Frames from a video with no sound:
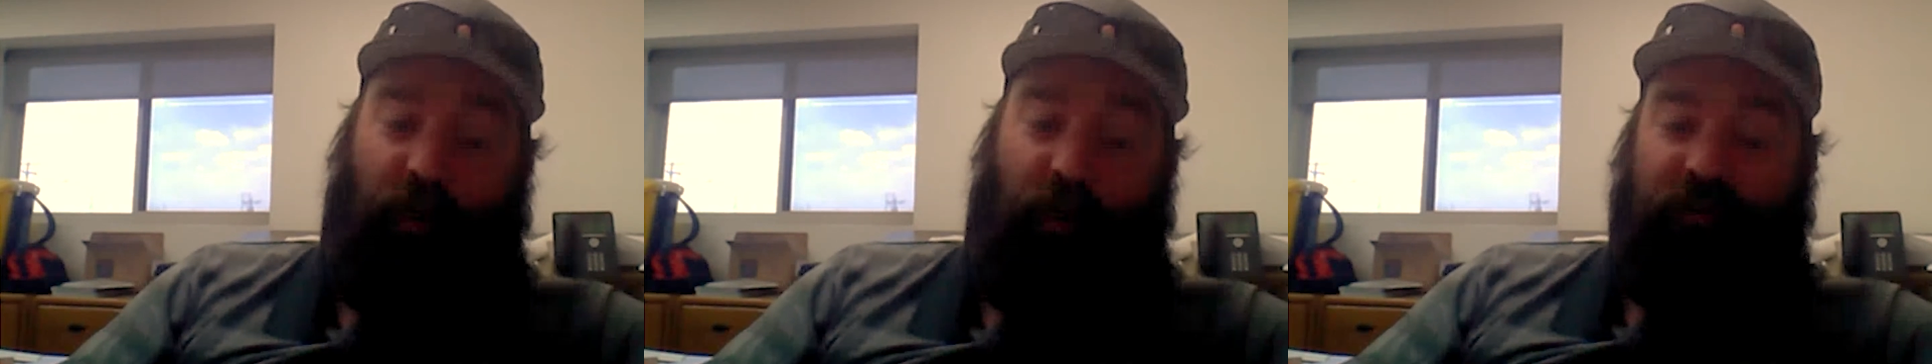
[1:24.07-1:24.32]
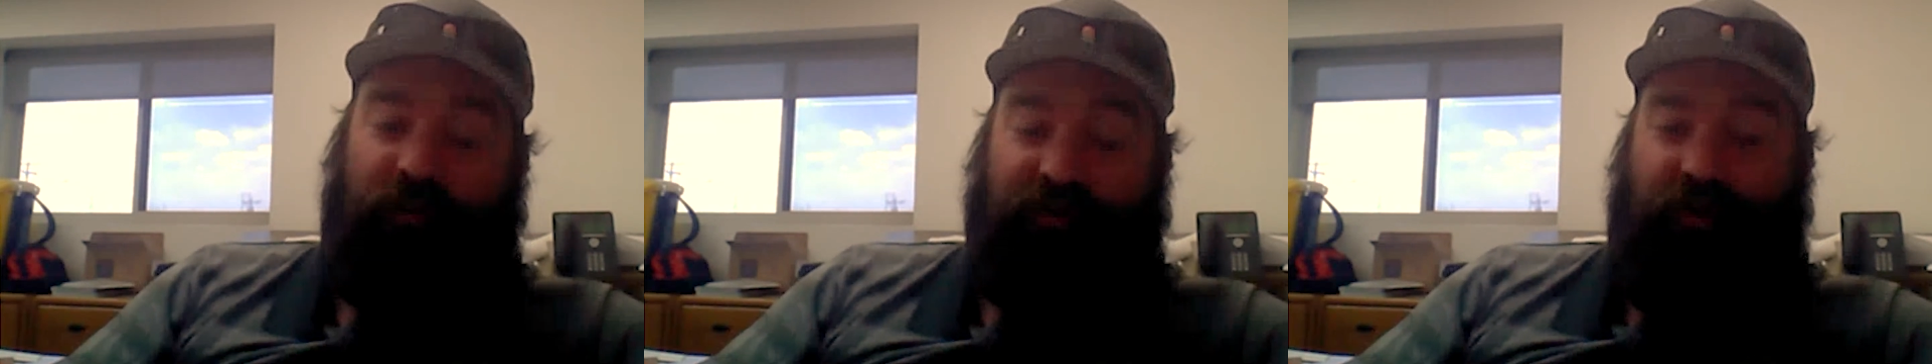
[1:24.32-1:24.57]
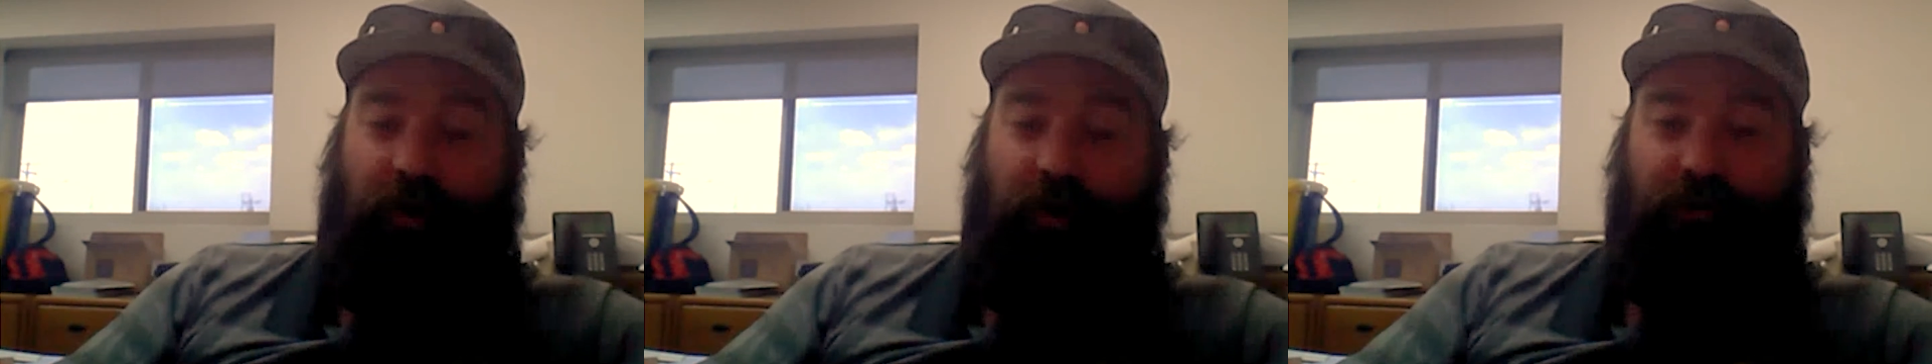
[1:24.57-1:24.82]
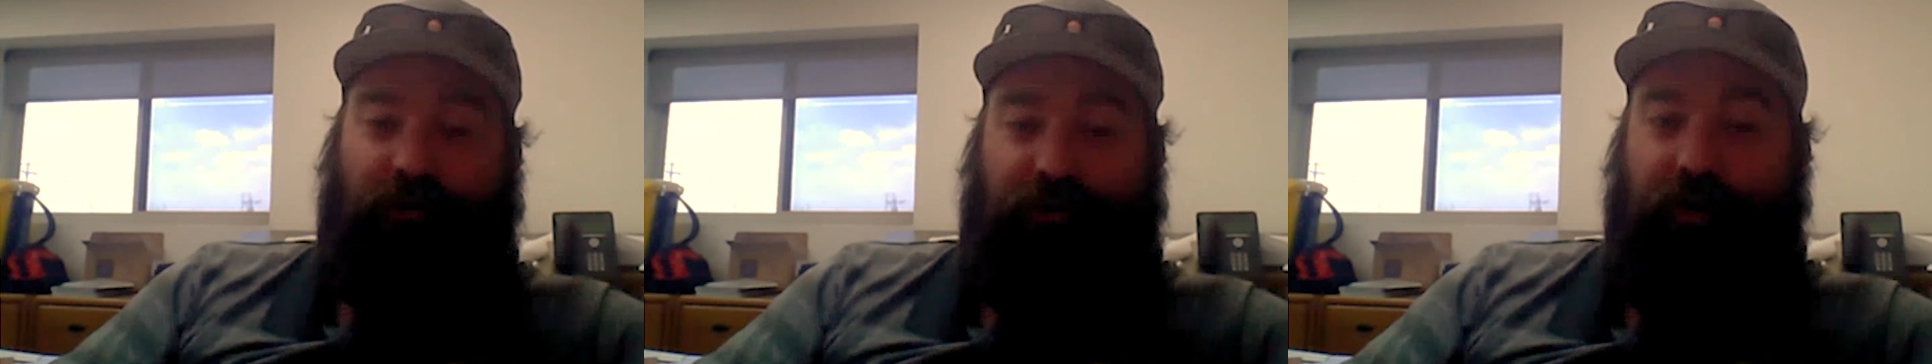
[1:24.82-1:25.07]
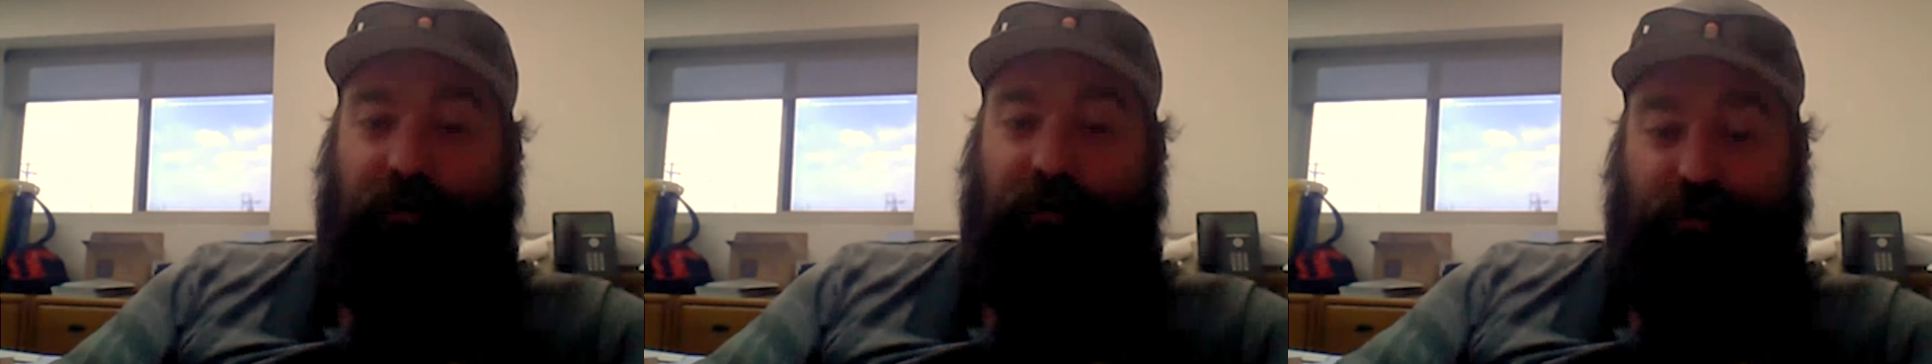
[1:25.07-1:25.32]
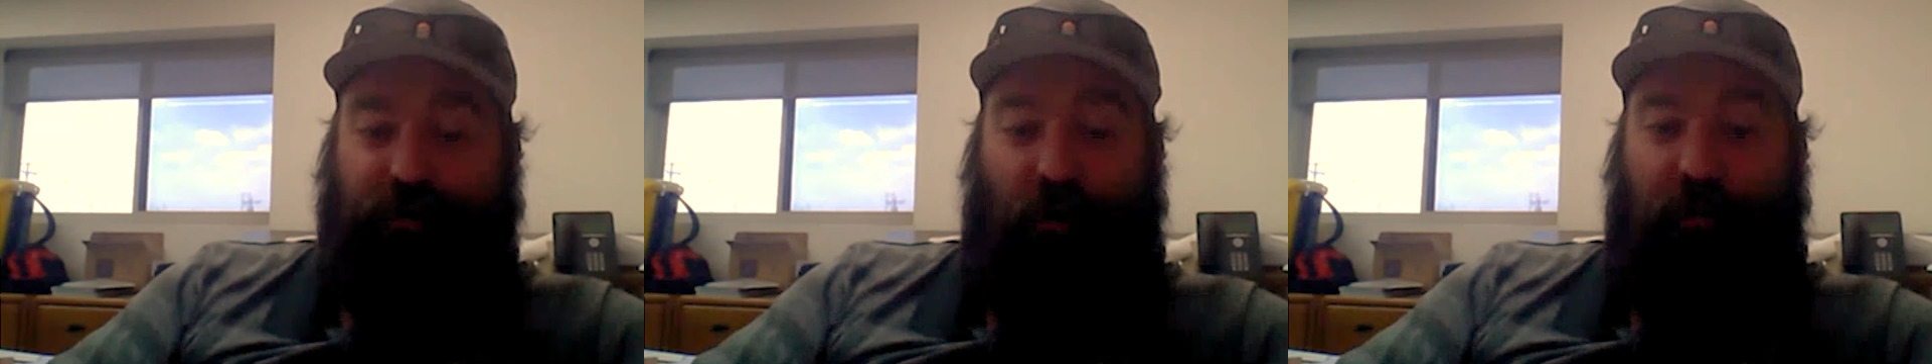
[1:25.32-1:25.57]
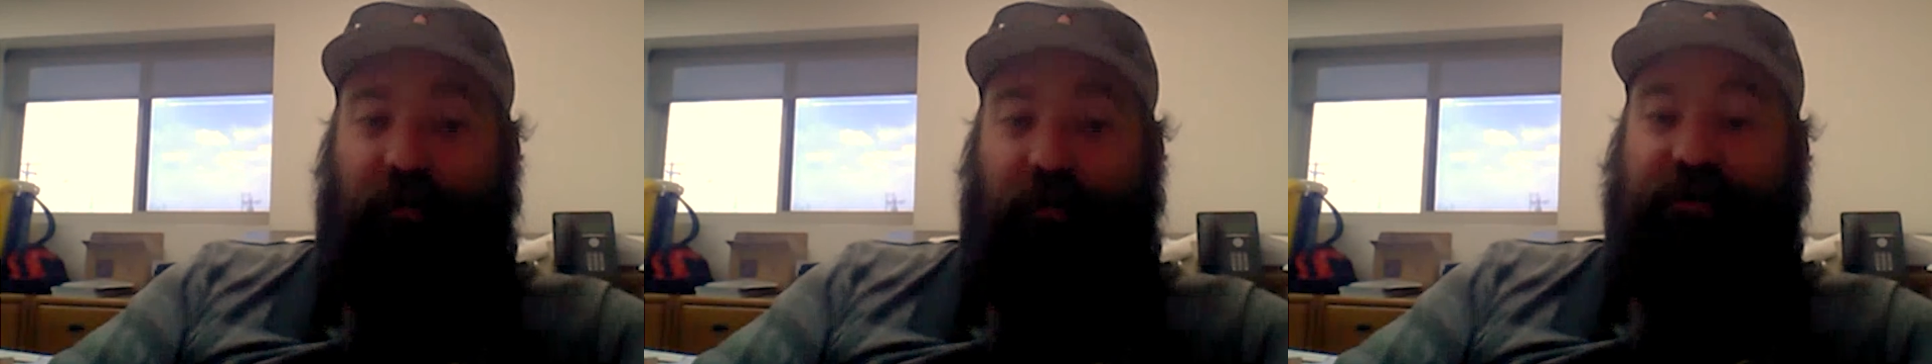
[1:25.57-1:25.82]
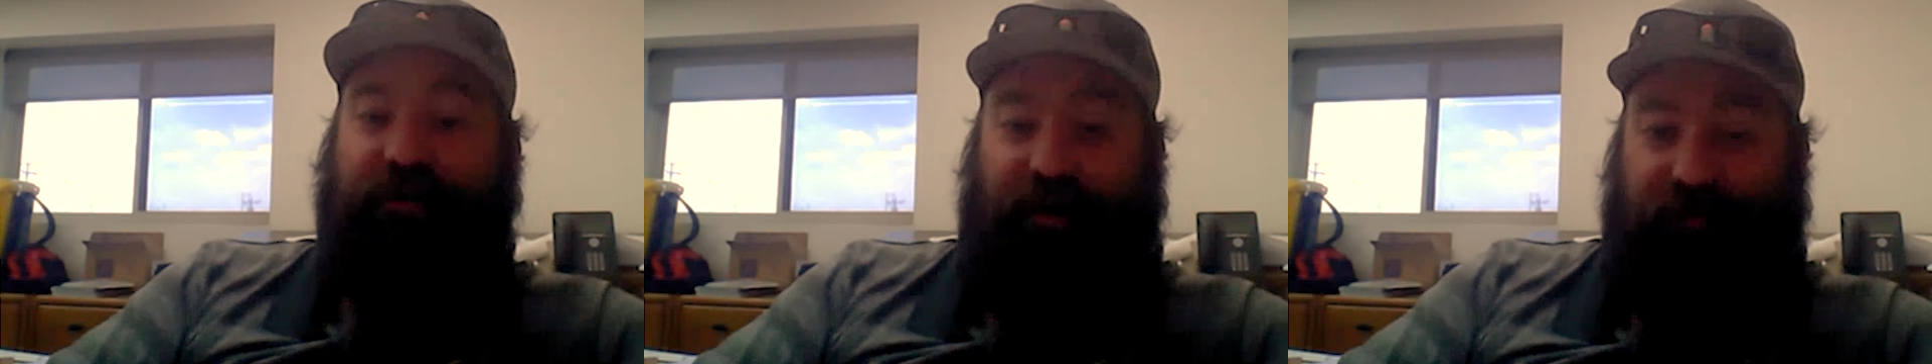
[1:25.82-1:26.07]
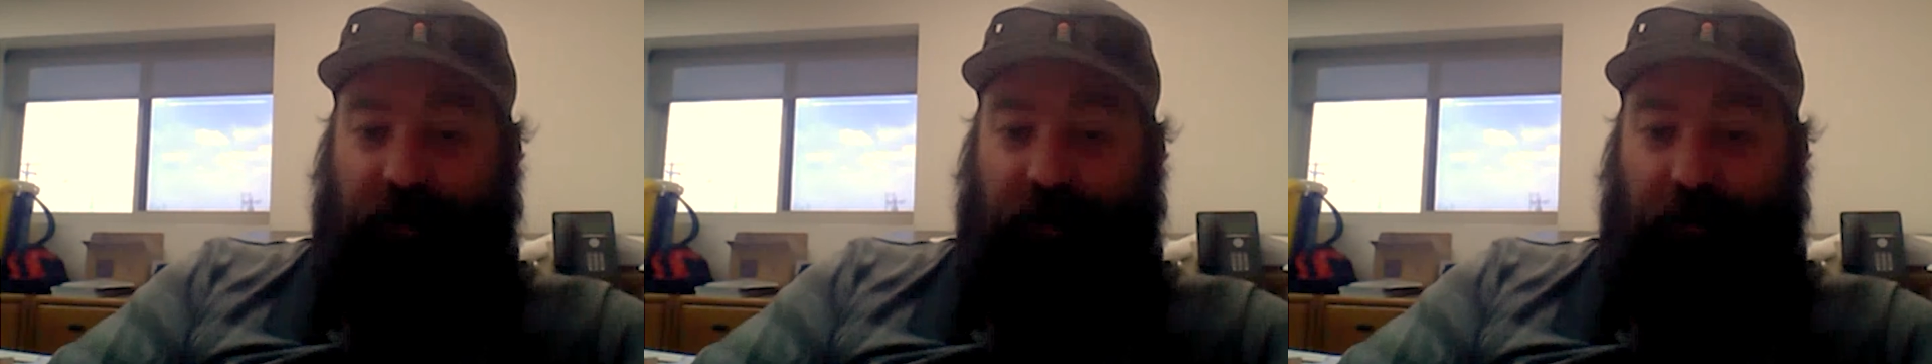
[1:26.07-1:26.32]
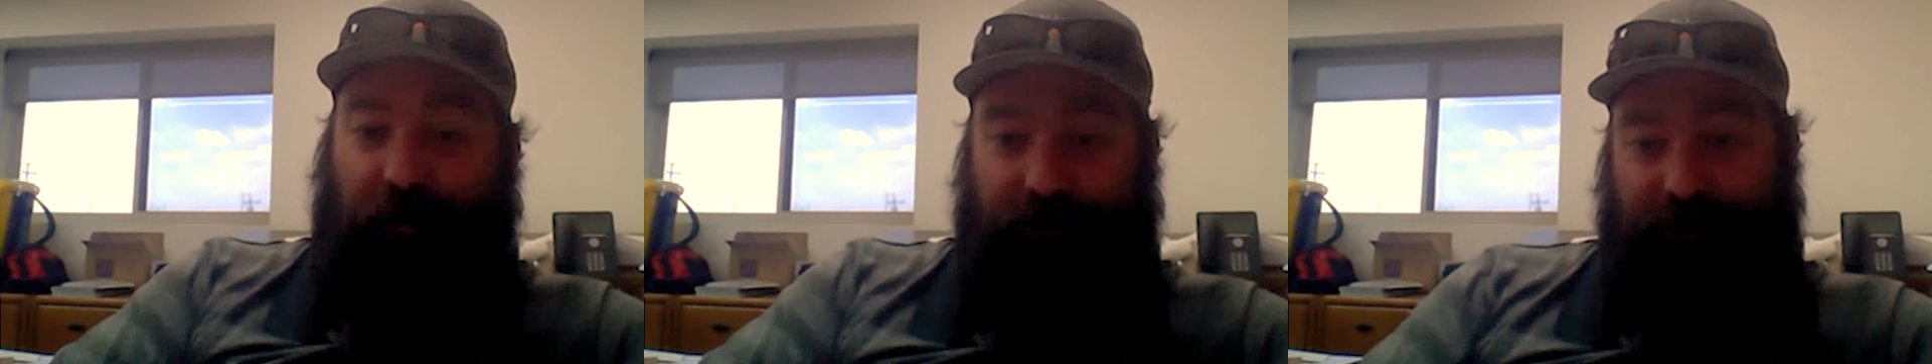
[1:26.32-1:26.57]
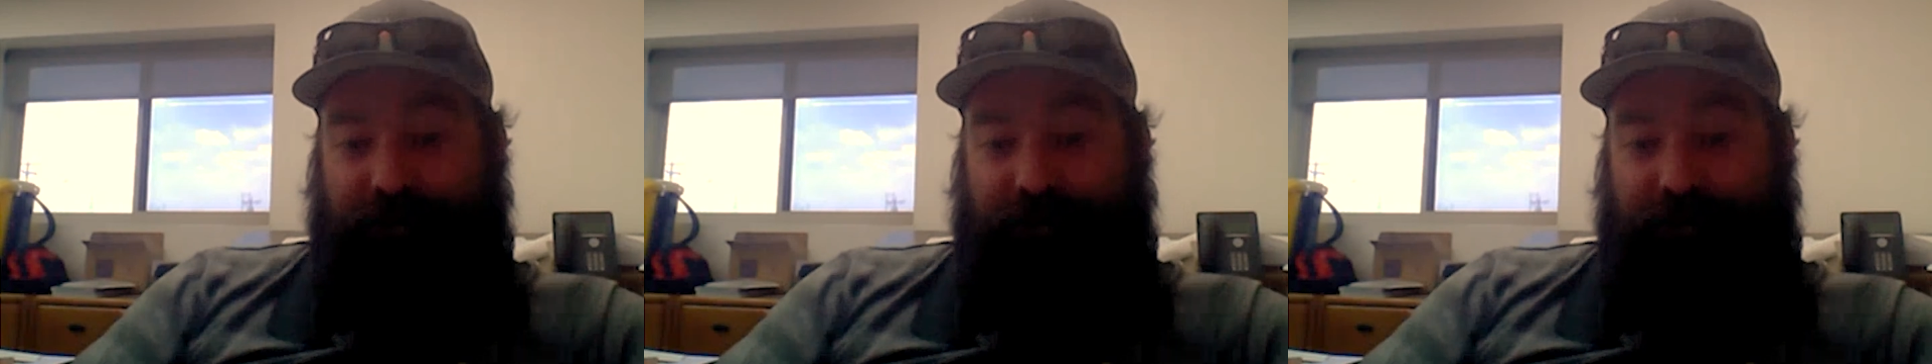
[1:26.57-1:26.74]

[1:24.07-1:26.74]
12 installed, 2 more buildings left to go.